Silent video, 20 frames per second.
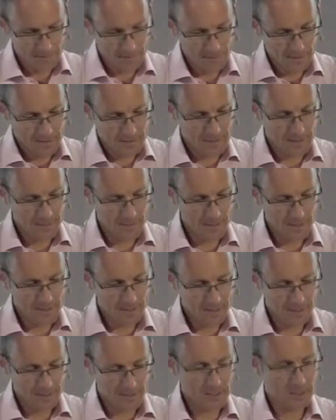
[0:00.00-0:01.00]
So let me
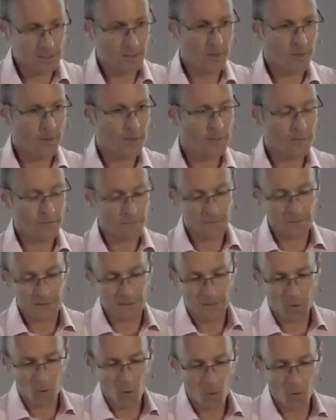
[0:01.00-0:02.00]
ask you this. You know, when you've
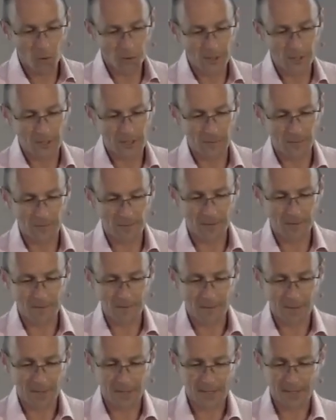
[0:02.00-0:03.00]
uh, ordered something
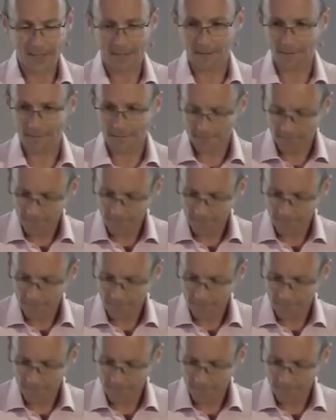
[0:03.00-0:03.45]
for yourself,